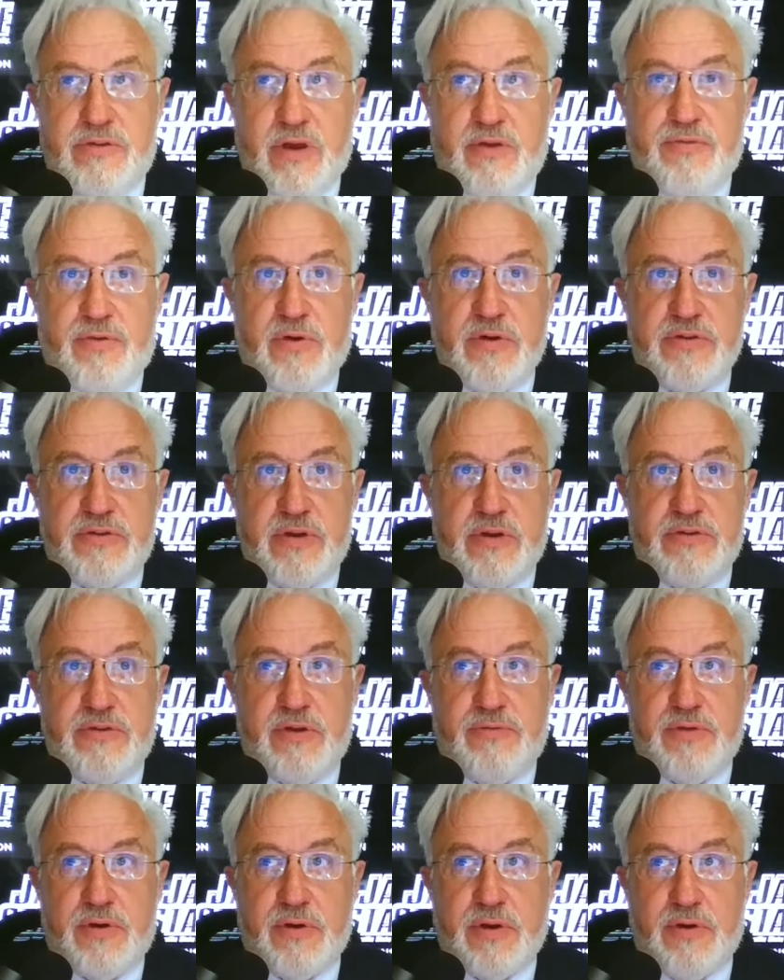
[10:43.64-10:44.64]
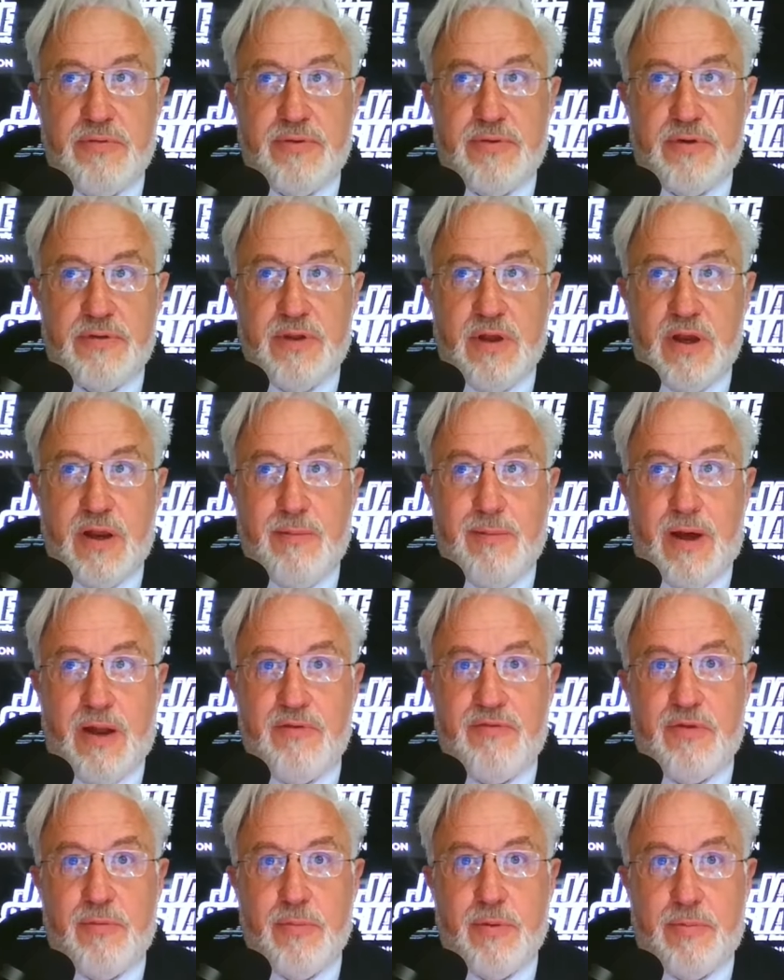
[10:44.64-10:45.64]
say, for instance, if you're thinking
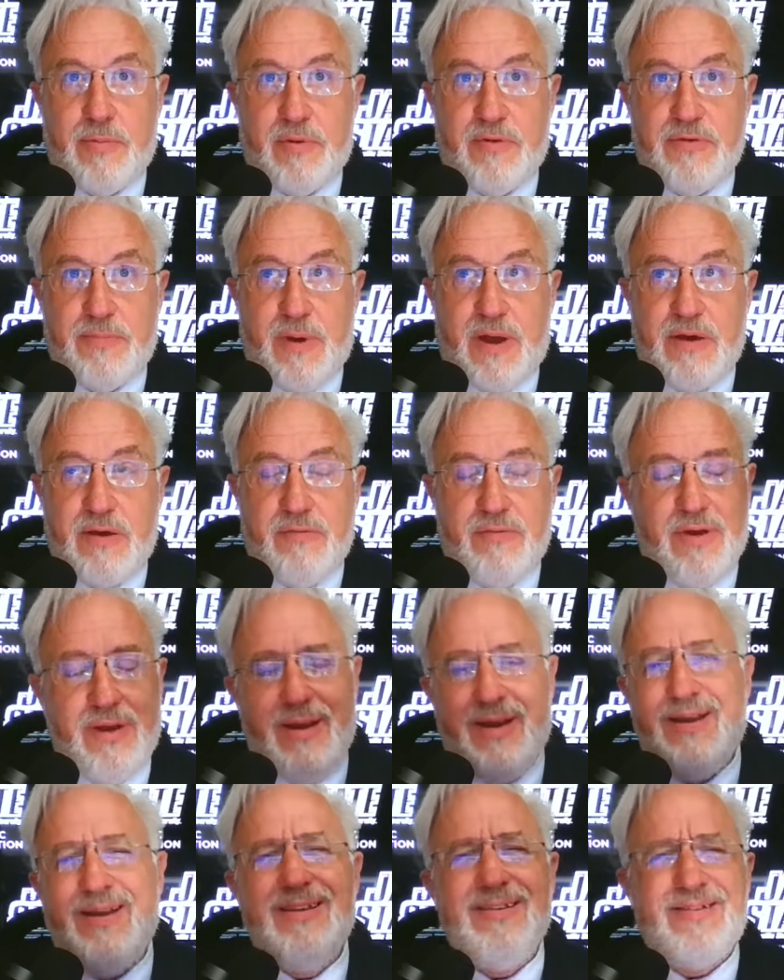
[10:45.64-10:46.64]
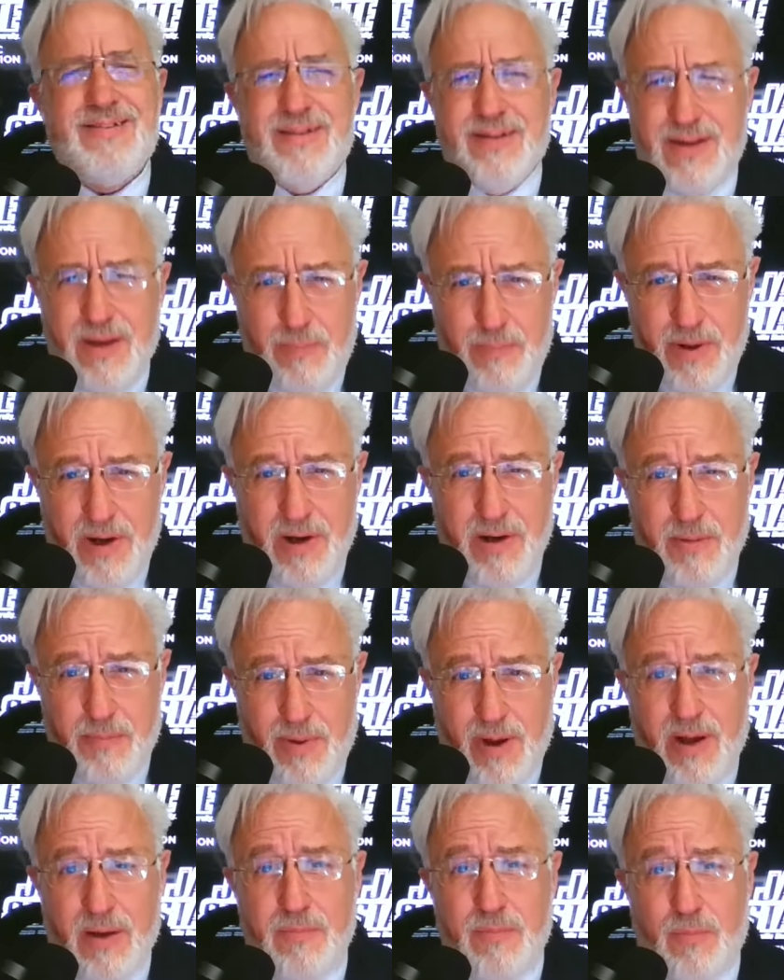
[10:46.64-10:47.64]
about it from the perspective, it's dependent
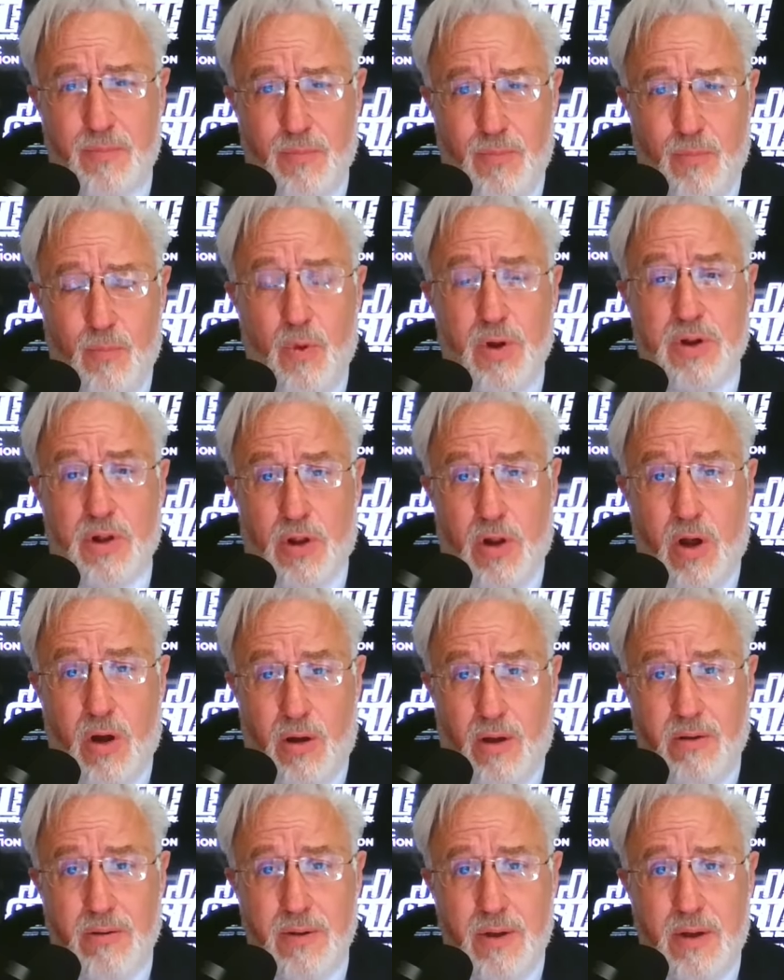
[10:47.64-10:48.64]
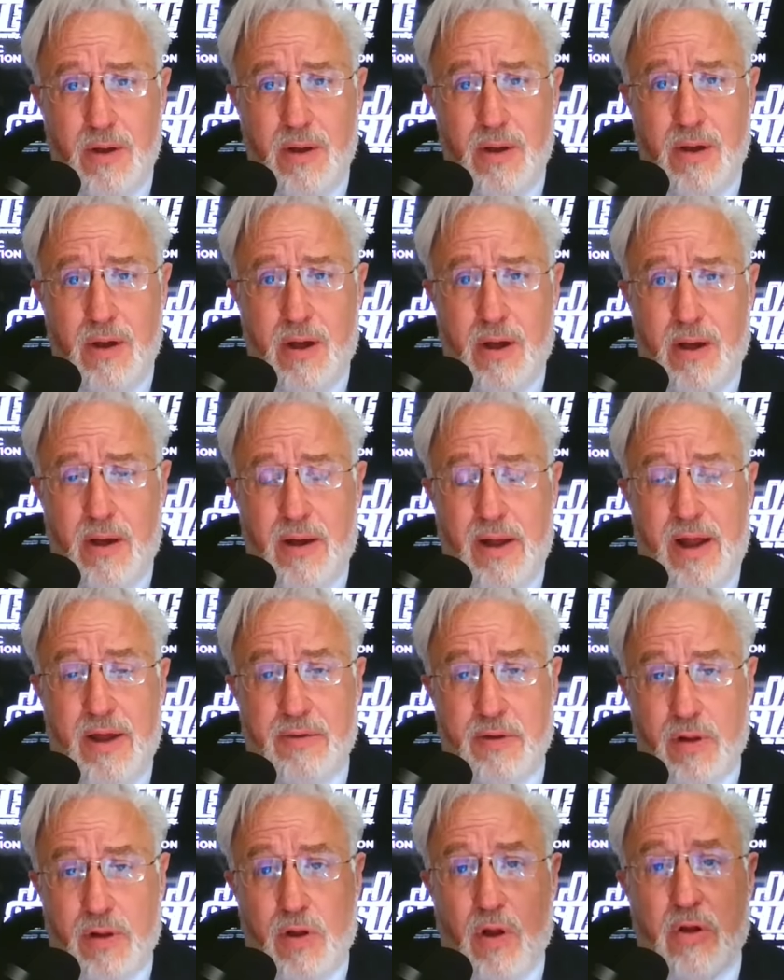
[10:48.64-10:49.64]
upon what law,
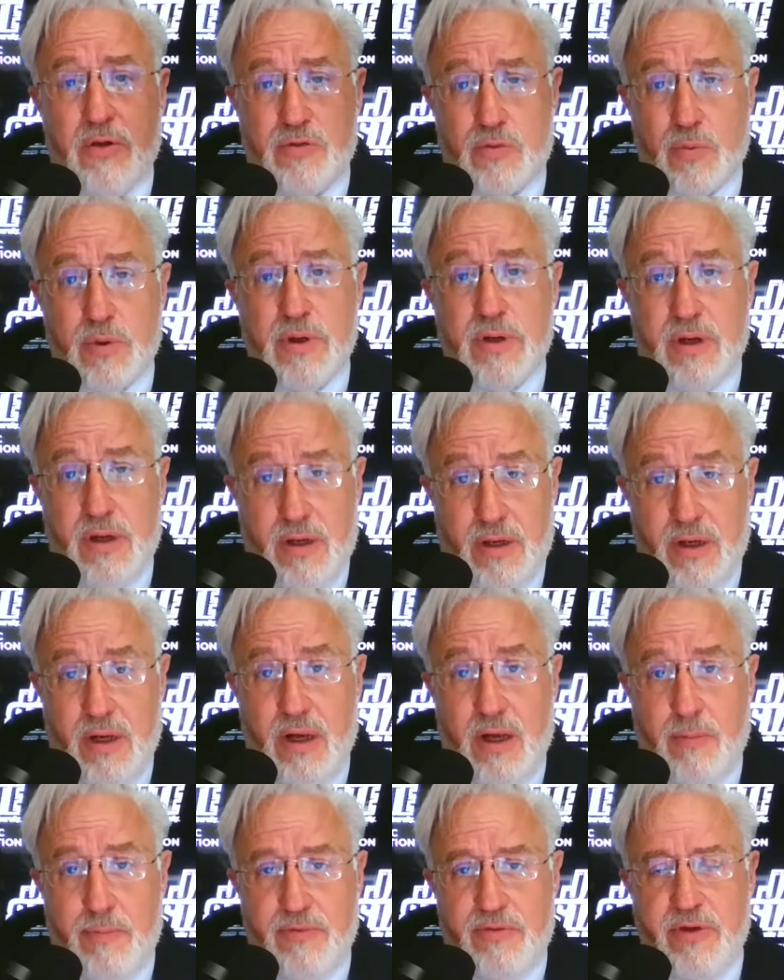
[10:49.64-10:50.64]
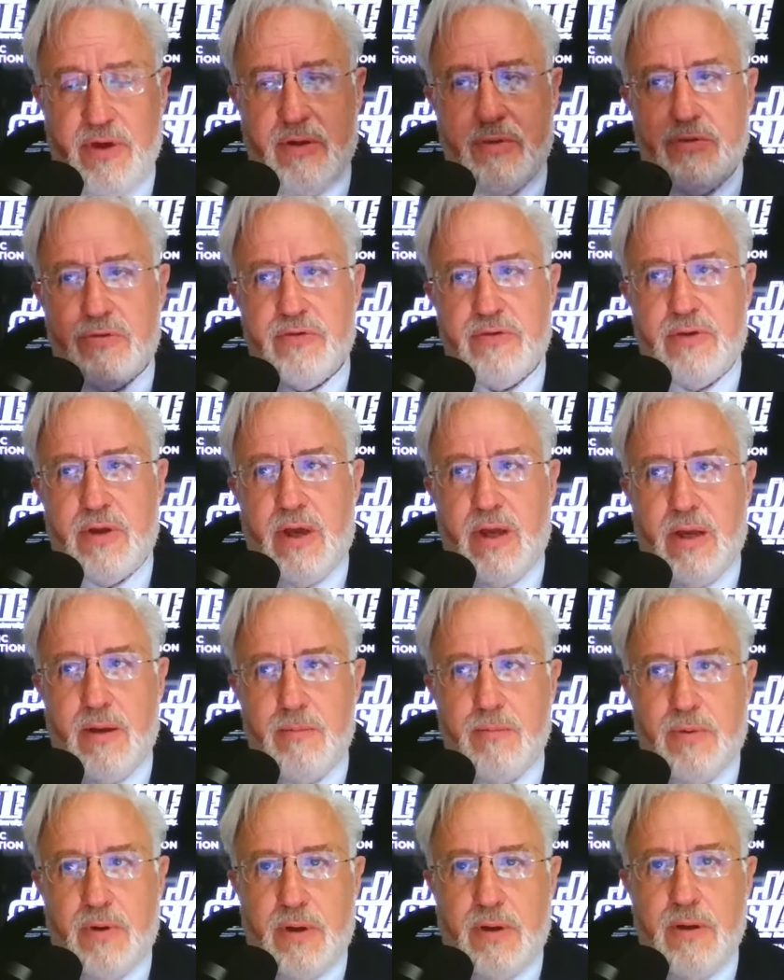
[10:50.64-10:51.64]
how the law is written in any particular
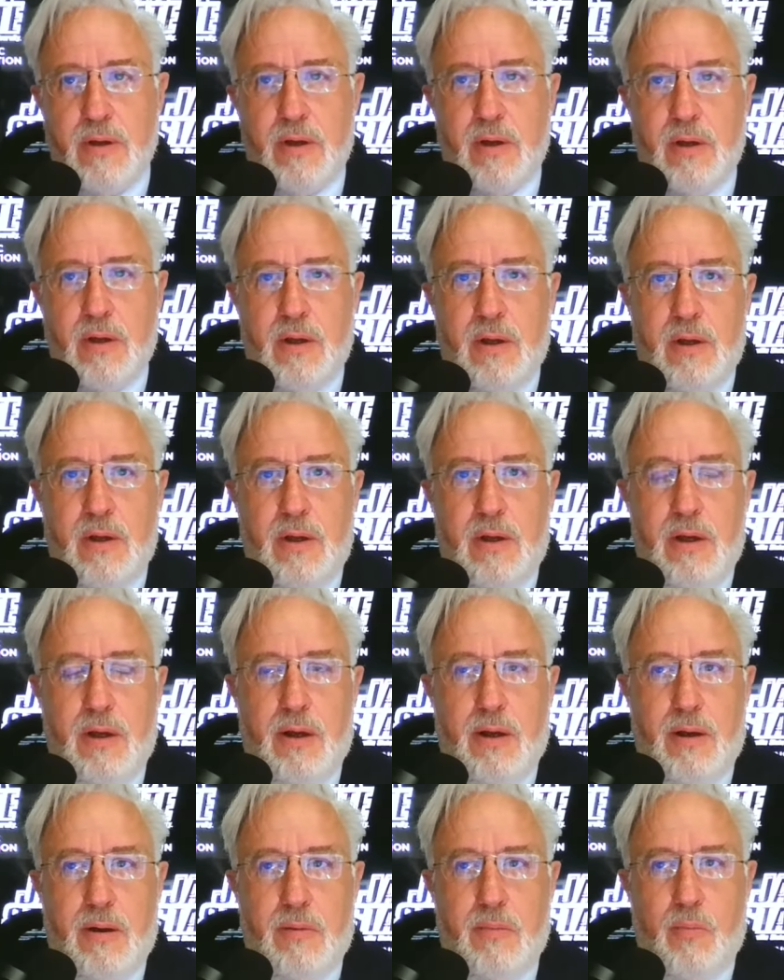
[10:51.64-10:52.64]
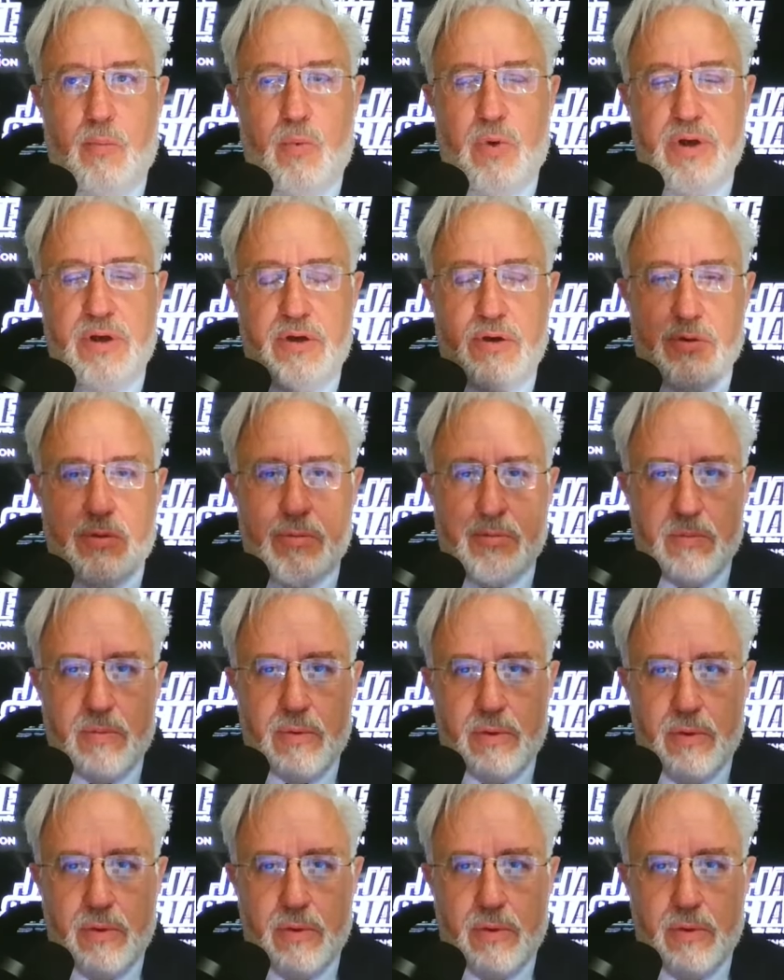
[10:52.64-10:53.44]
state. But when you're